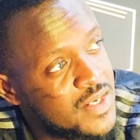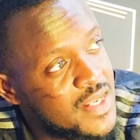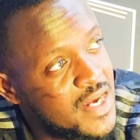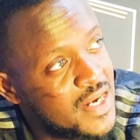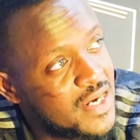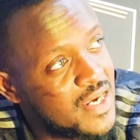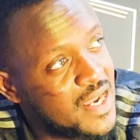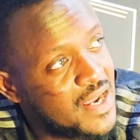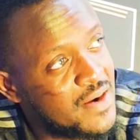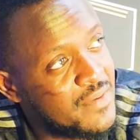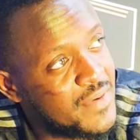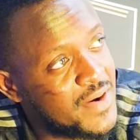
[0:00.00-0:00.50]

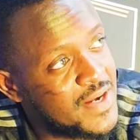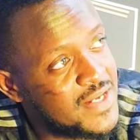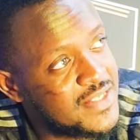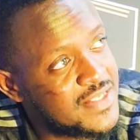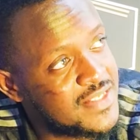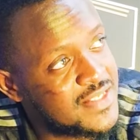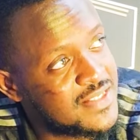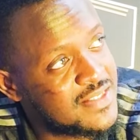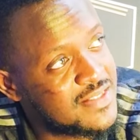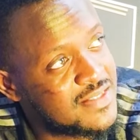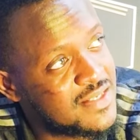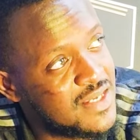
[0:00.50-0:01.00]
Declan
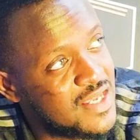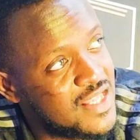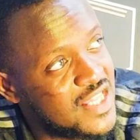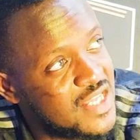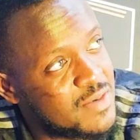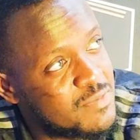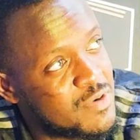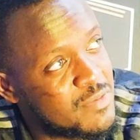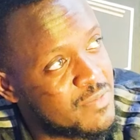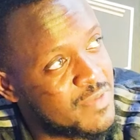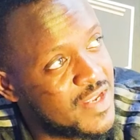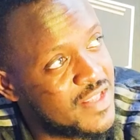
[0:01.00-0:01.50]
Rice, at
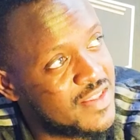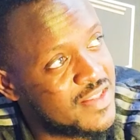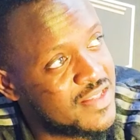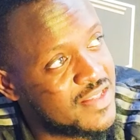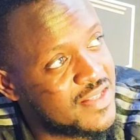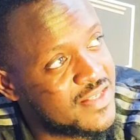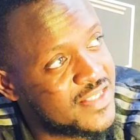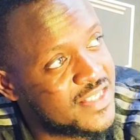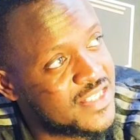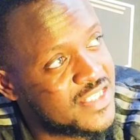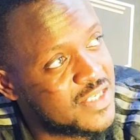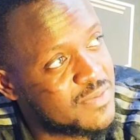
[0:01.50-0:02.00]
the moment, I
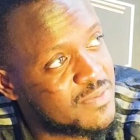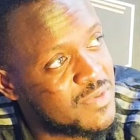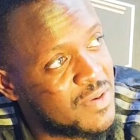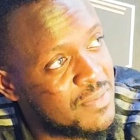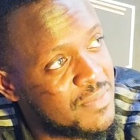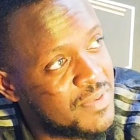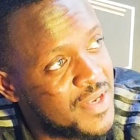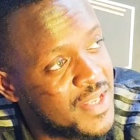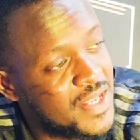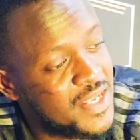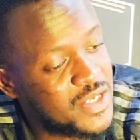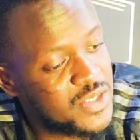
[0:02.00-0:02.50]
think the system we
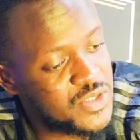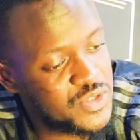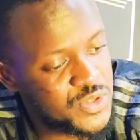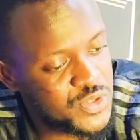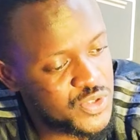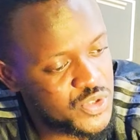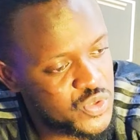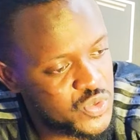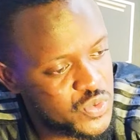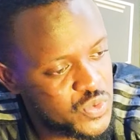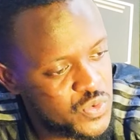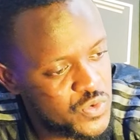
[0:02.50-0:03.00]
are playing is
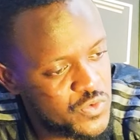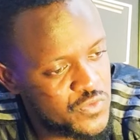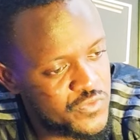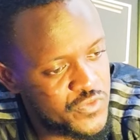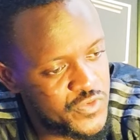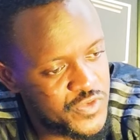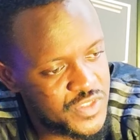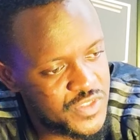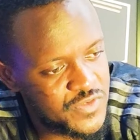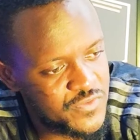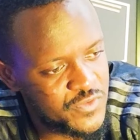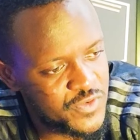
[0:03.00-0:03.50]
also
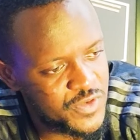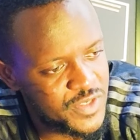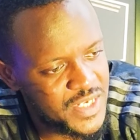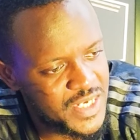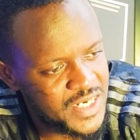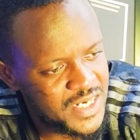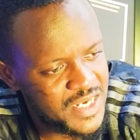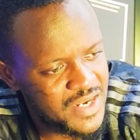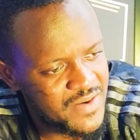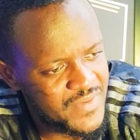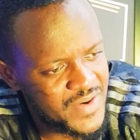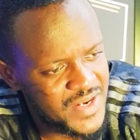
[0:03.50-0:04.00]
confusing for
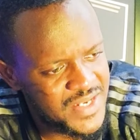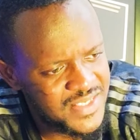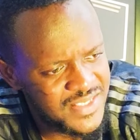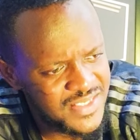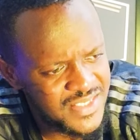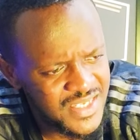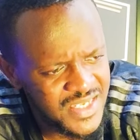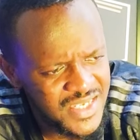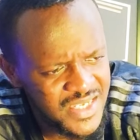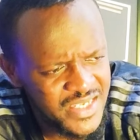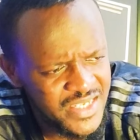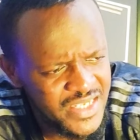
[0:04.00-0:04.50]
Declan
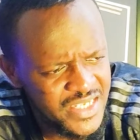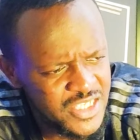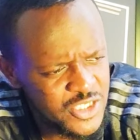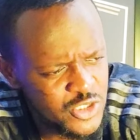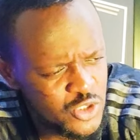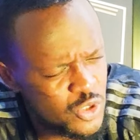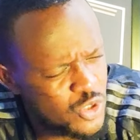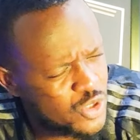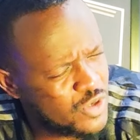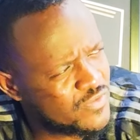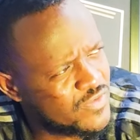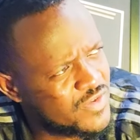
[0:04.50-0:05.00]
Rice.
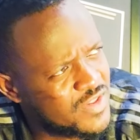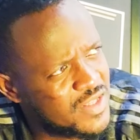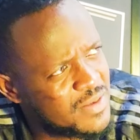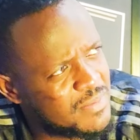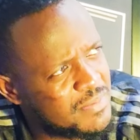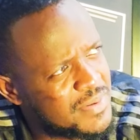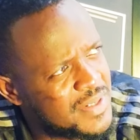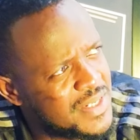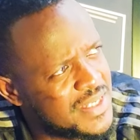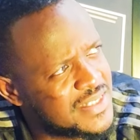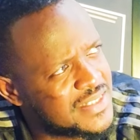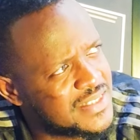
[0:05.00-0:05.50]
He's all over
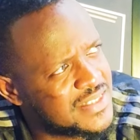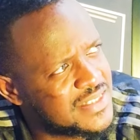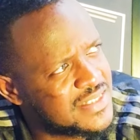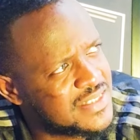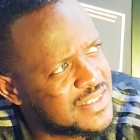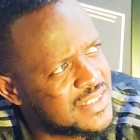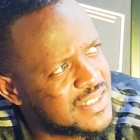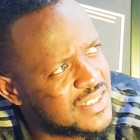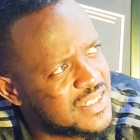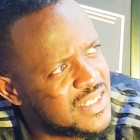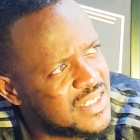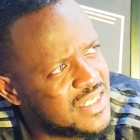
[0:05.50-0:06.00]
the
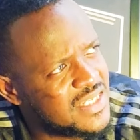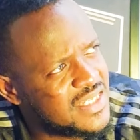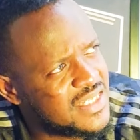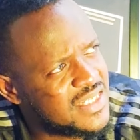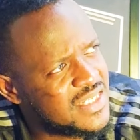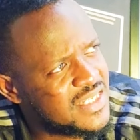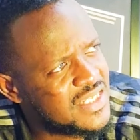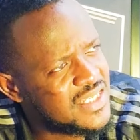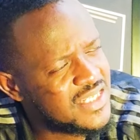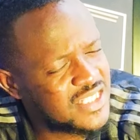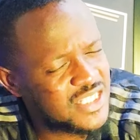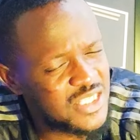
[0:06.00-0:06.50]
place.
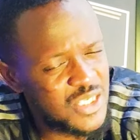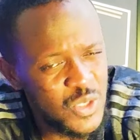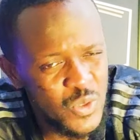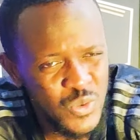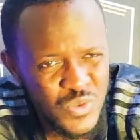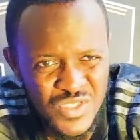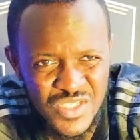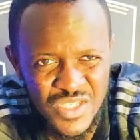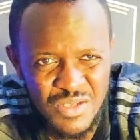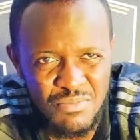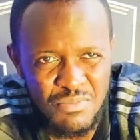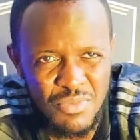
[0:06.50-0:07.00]
He's
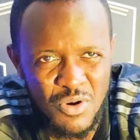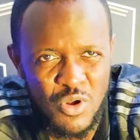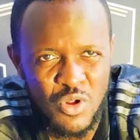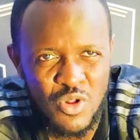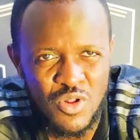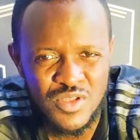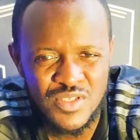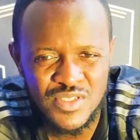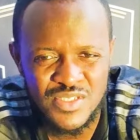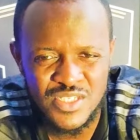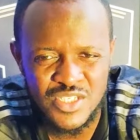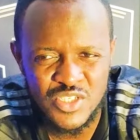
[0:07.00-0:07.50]
losing
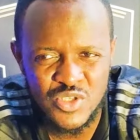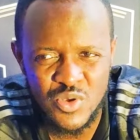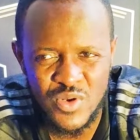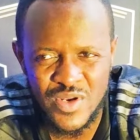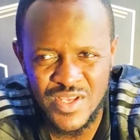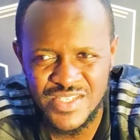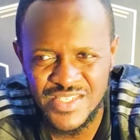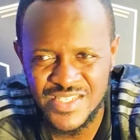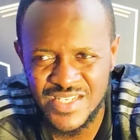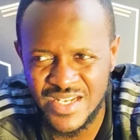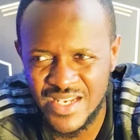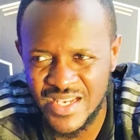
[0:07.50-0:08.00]
balls. He's
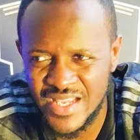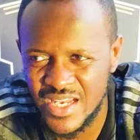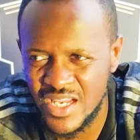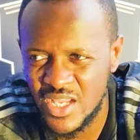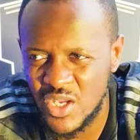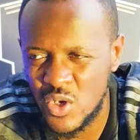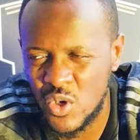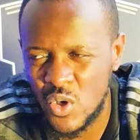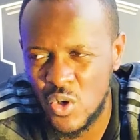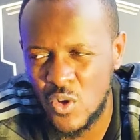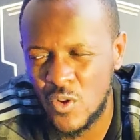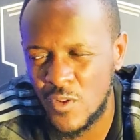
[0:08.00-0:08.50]
not as
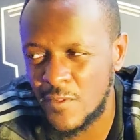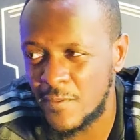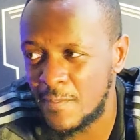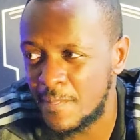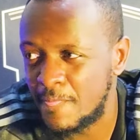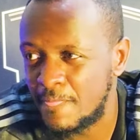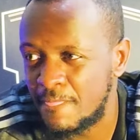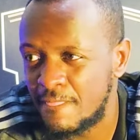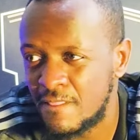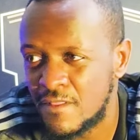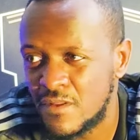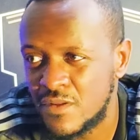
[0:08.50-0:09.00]
clinical.